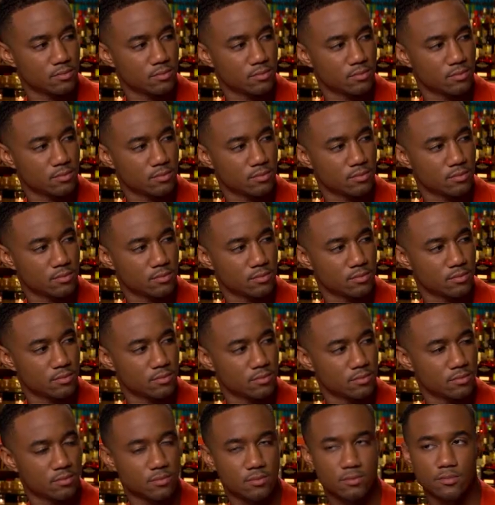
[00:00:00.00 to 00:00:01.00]

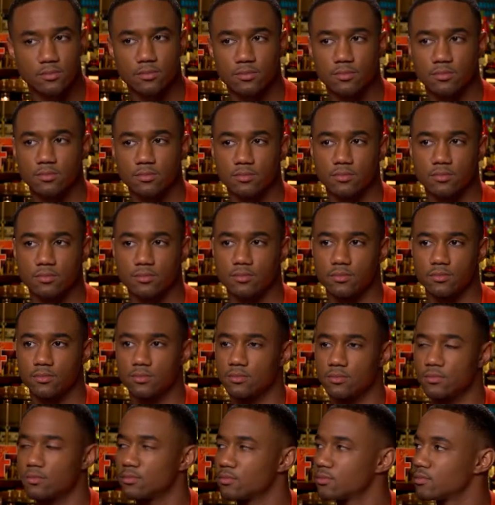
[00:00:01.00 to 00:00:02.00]

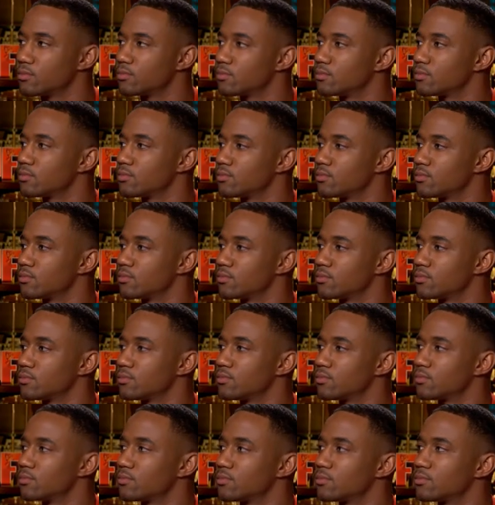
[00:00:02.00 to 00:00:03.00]

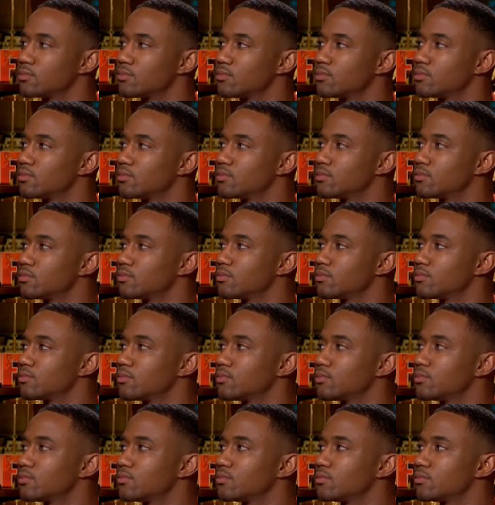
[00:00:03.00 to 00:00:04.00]

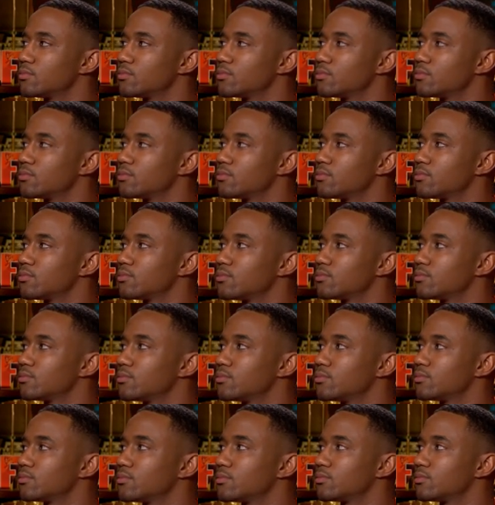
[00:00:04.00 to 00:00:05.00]

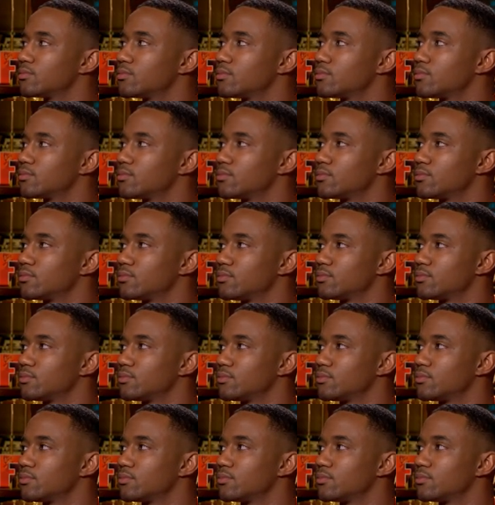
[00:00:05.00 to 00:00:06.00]

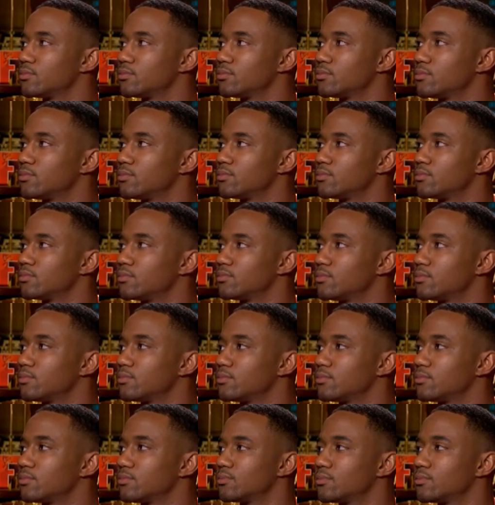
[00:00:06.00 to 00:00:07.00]

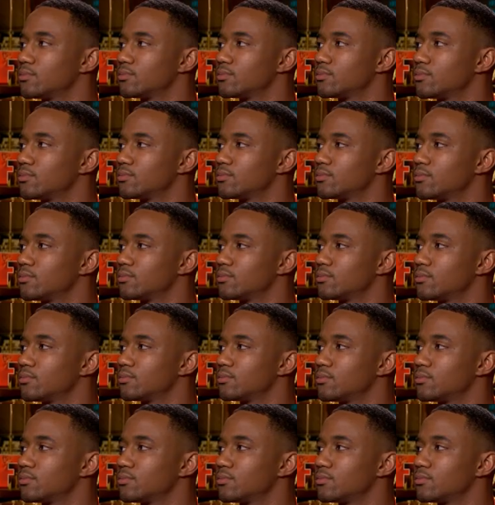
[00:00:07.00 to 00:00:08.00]
No words are spoken by the person on screen.